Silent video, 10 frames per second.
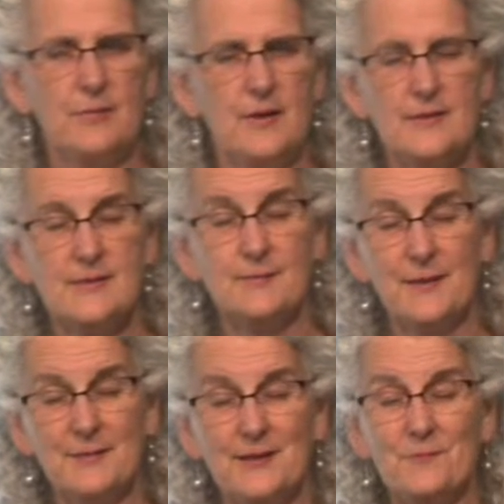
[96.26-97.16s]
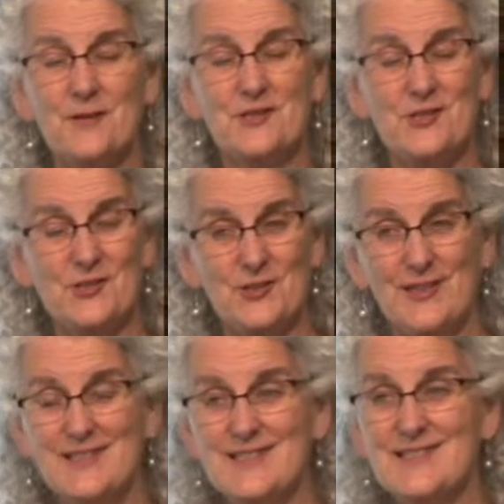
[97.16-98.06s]
as a public health practitioner,
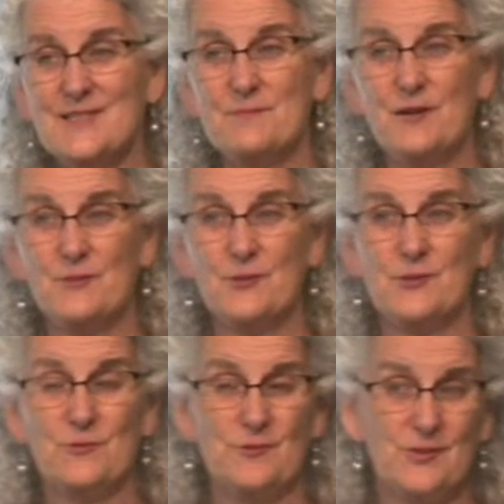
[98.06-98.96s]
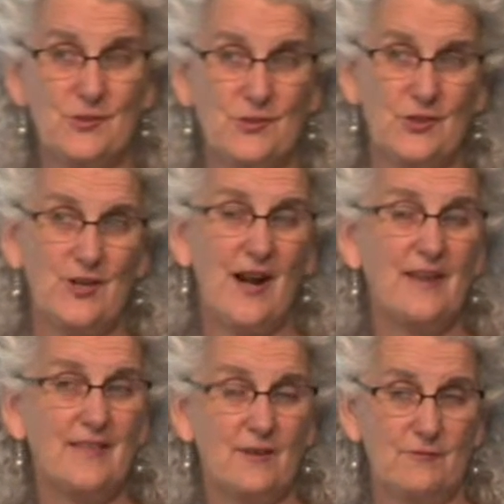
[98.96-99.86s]
I didn't see my role as a researcher. I
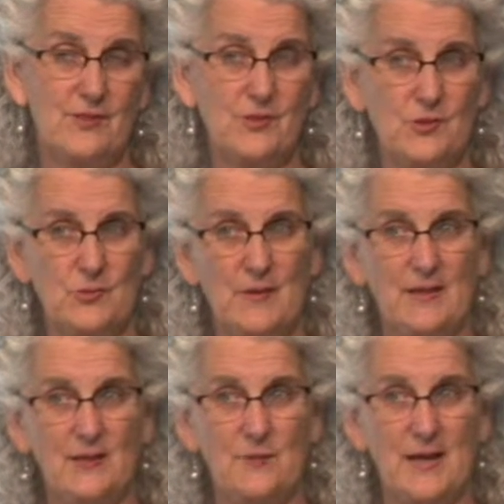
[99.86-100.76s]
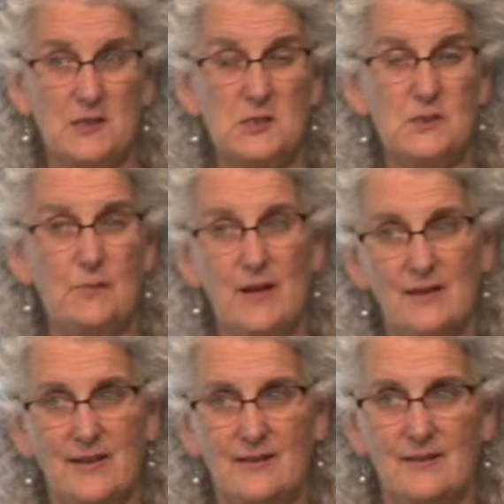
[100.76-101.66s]
thought research meant you had a
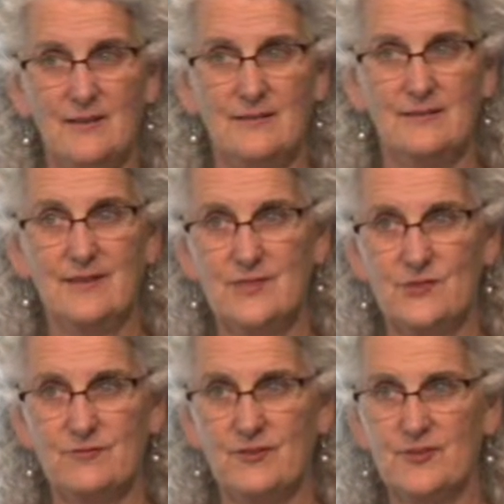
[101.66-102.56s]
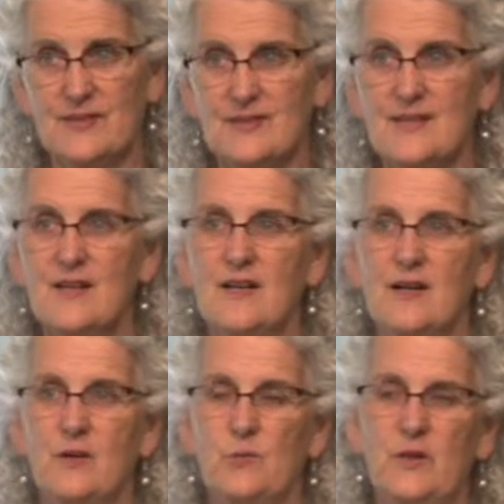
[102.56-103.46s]
spotlight, a laser focus
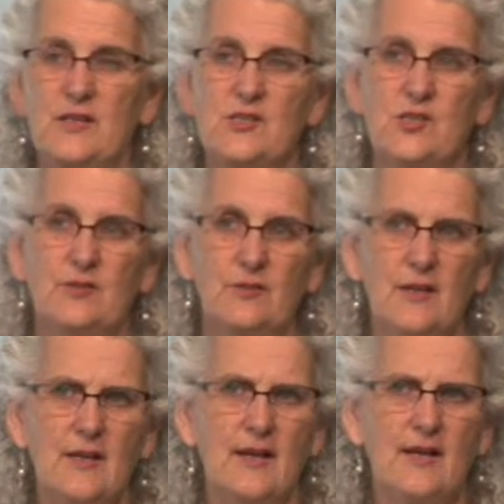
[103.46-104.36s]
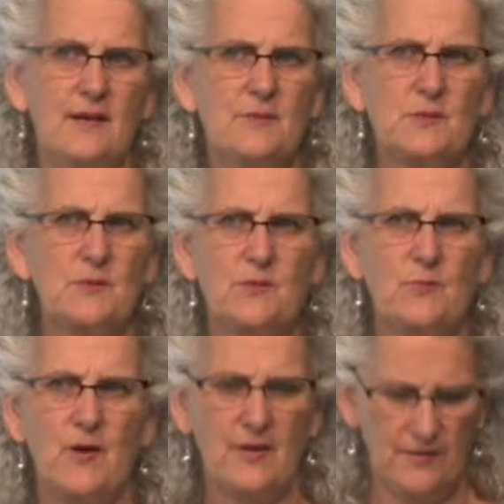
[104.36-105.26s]
on one issue, and I was much
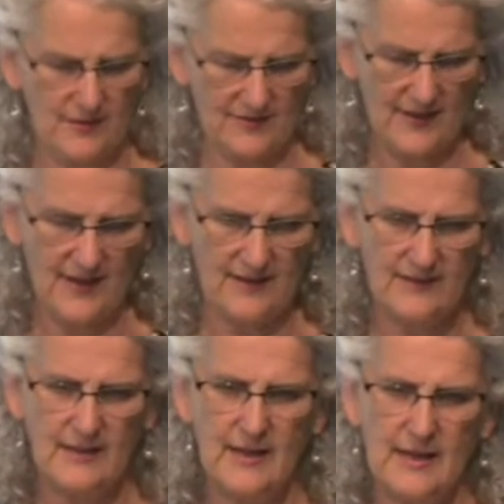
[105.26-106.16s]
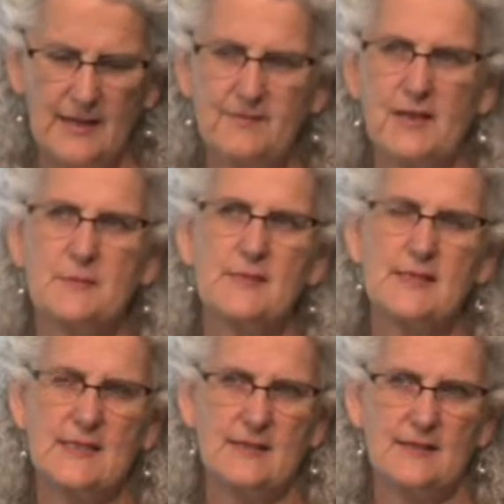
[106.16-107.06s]
broader than that. And I've come to
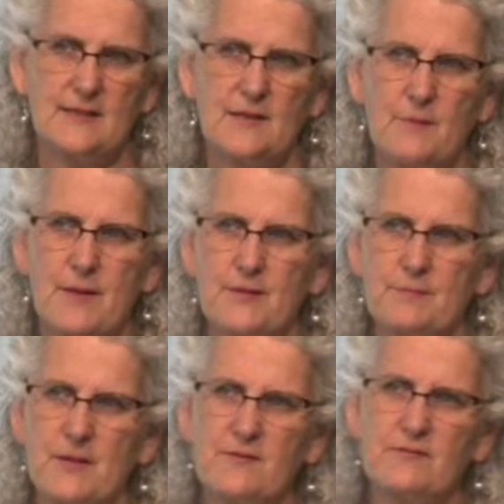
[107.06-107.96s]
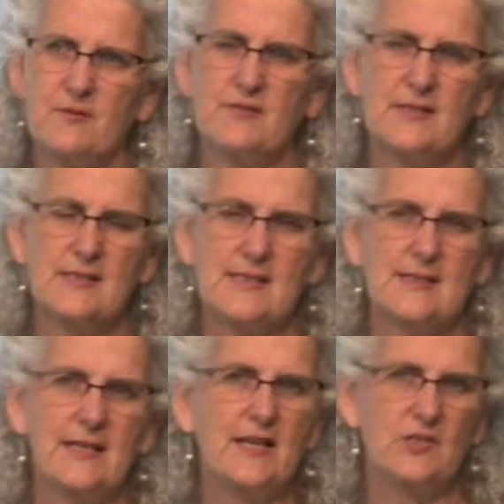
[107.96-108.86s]
see that a better metaphor for this is
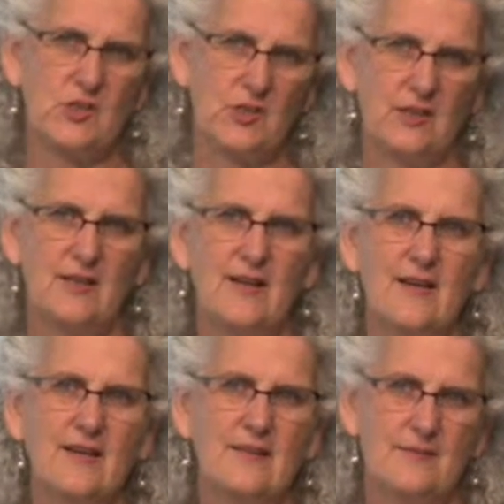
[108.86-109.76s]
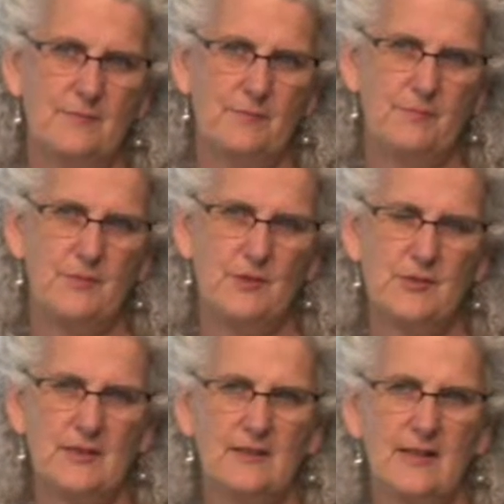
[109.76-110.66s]
lantern, that
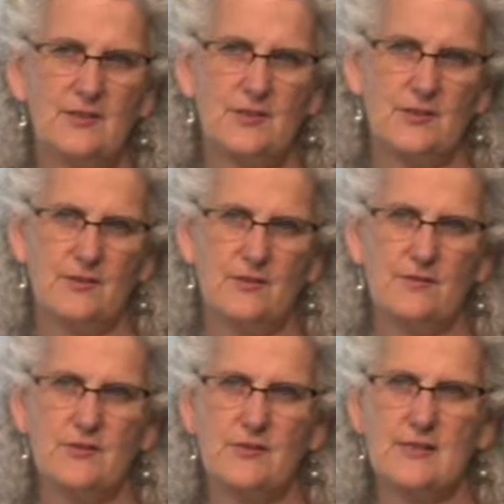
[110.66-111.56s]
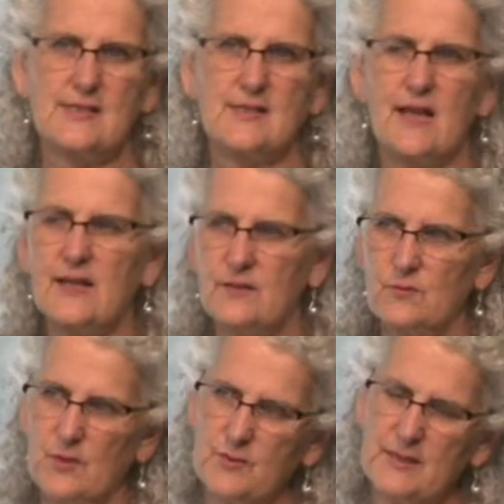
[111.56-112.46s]
using a lantern diffuses light
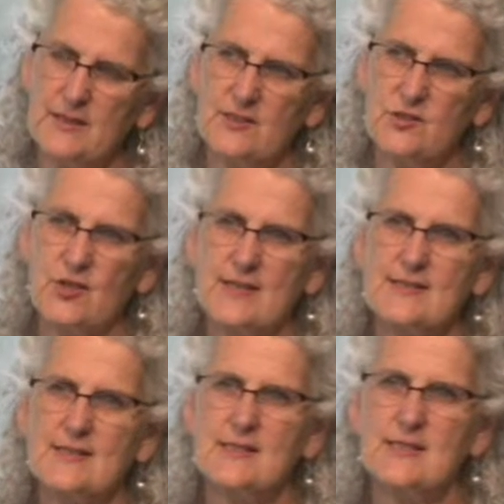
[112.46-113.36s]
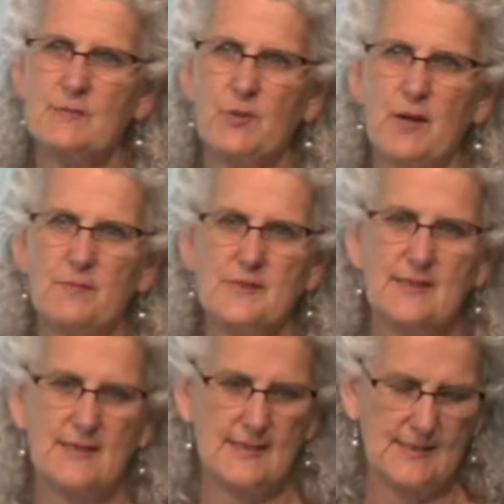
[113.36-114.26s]
where we can address and see problems
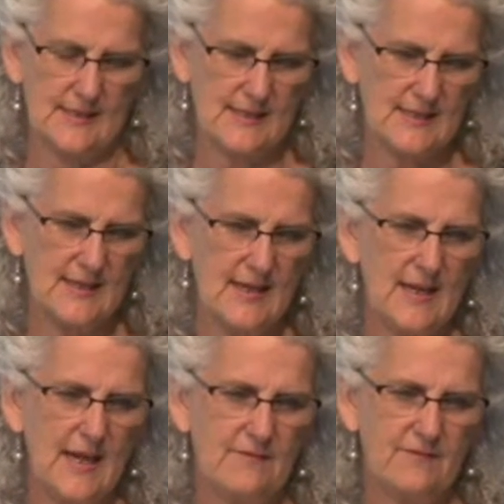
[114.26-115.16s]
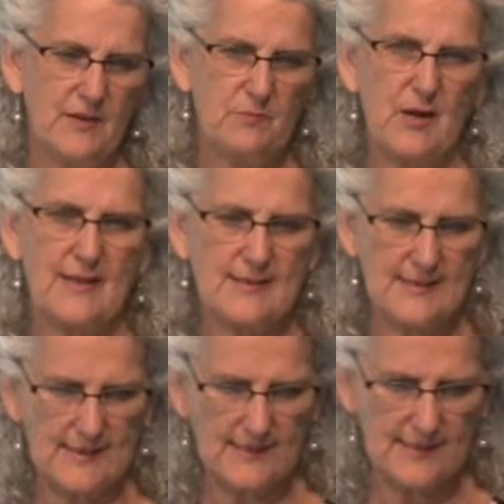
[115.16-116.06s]
that exist and find
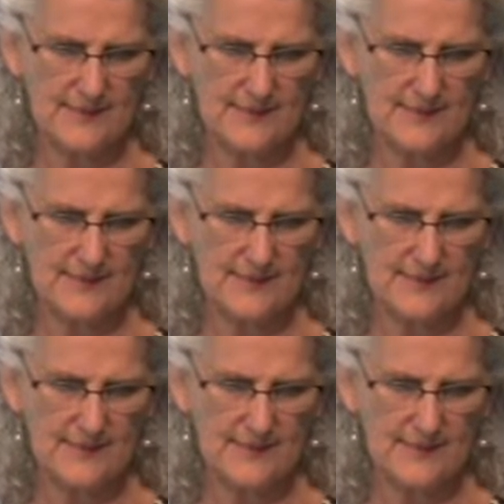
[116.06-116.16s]
practices.